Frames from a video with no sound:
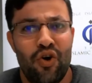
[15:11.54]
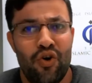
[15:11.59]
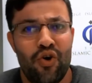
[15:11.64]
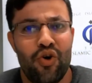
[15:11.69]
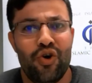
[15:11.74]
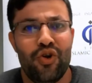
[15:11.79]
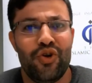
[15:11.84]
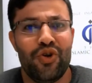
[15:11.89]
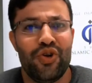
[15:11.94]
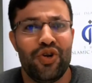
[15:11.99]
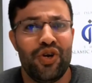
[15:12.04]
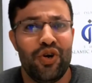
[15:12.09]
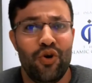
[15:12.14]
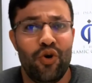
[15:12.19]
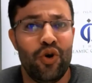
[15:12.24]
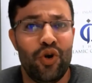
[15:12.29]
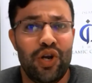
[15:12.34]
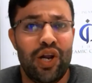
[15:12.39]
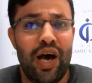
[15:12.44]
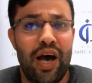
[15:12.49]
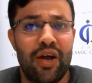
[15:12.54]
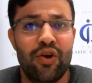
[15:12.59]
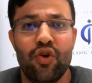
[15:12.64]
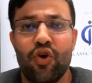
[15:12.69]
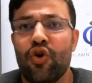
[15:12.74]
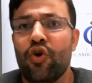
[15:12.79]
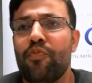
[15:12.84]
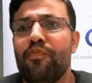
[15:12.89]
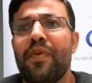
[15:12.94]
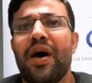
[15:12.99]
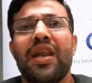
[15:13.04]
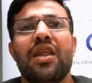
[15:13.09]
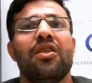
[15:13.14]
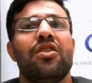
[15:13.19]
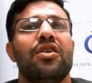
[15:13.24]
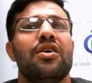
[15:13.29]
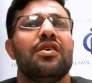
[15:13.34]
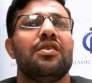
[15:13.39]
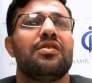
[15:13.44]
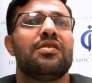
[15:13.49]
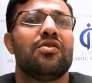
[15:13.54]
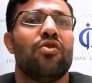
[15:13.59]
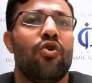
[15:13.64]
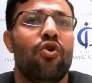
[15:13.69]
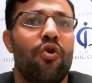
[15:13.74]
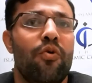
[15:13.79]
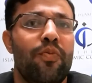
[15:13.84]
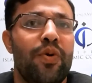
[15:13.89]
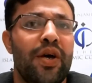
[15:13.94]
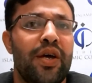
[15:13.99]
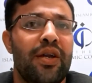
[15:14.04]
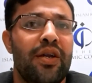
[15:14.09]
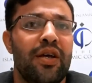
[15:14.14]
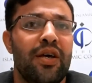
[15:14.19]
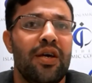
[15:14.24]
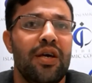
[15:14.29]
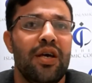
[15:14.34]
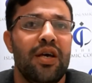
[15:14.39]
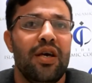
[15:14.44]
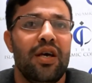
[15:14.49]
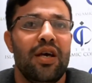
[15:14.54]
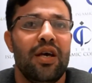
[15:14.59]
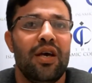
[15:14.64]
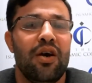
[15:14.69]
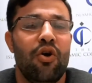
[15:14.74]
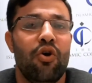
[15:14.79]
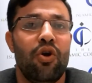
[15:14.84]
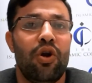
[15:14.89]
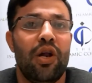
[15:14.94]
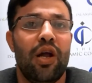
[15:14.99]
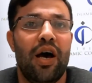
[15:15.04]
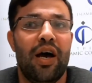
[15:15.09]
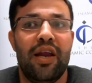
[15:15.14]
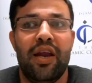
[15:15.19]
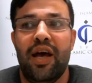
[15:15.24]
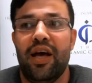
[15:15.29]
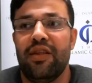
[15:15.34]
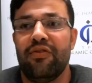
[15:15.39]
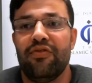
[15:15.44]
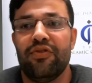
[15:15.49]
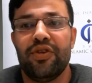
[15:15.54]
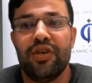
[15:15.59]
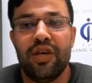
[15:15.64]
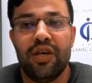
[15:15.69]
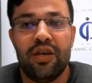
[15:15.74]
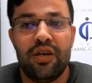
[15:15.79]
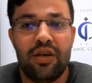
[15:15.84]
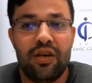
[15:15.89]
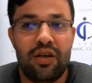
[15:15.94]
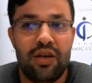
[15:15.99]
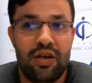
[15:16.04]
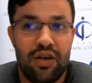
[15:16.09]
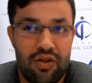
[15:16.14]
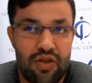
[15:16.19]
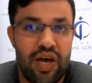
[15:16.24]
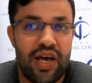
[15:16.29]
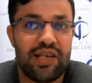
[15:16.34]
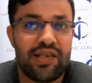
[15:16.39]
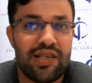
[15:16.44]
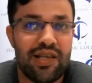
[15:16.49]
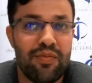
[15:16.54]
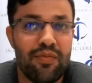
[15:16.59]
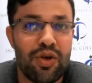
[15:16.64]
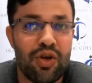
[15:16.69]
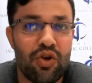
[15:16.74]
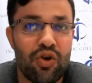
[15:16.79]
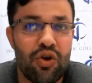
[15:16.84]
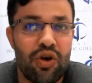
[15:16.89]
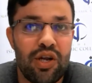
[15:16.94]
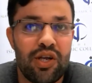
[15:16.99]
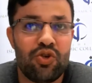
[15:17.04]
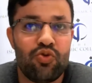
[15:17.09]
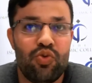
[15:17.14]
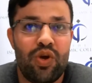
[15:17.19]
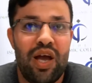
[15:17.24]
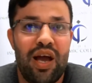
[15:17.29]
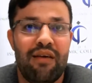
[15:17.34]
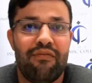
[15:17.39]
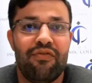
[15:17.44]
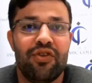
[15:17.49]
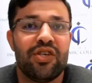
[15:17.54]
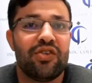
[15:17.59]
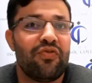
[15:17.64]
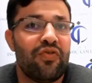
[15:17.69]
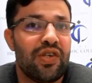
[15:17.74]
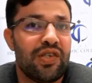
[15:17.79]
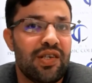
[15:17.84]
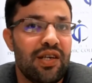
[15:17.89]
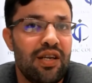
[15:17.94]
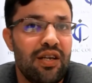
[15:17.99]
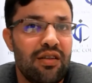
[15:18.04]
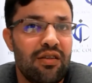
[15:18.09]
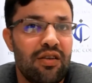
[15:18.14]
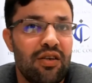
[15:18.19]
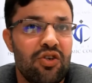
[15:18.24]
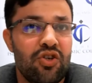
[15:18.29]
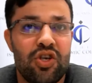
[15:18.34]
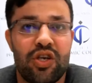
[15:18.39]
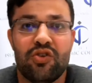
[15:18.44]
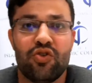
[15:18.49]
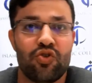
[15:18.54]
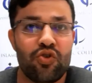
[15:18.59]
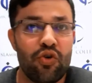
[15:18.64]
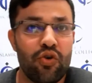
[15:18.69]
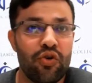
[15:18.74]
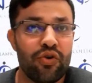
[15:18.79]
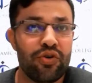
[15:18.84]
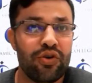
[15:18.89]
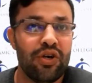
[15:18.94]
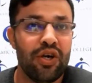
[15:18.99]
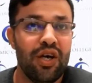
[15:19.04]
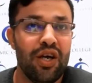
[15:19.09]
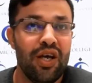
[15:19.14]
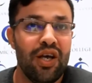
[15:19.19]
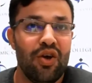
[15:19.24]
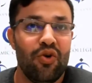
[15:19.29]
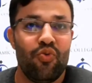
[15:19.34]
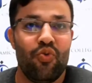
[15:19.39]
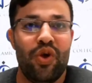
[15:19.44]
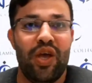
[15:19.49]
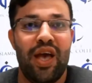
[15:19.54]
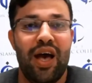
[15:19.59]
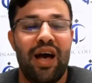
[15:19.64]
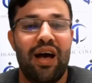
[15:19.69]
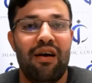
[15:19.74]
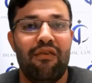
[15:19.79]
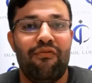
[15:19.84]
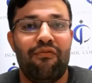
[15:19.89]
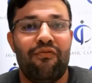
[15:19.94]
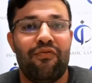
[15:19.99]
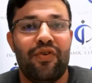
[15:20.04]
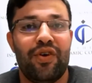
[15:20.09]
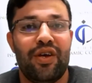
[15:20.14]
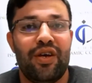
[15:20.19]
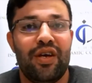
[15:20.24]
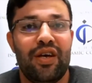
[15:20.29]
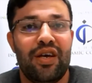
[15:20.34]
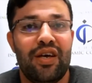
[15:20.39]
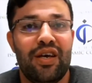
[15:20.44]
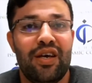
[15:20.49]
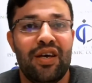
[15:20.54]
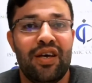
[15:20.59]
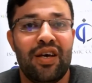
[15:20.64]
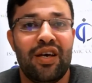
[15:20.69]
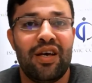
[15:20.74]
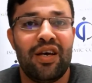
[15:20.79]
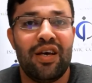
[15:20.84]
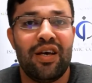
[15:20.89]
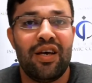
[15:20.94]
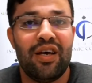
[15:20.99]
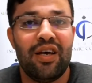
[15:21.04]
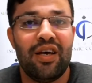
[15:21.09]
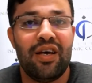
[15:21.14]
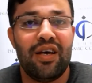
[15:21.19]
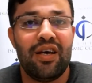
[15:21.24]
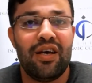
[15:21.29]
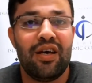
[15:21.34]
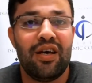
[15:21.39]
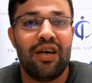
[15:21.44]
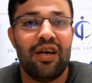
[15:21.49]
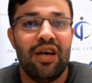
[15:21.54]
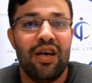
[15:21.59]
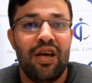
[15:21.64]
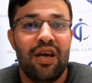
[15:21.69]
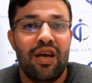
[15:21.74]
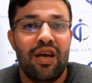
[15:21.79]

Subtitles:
online, or many things open online. And in the Islamic College, we have this facility, JSTOR. We have the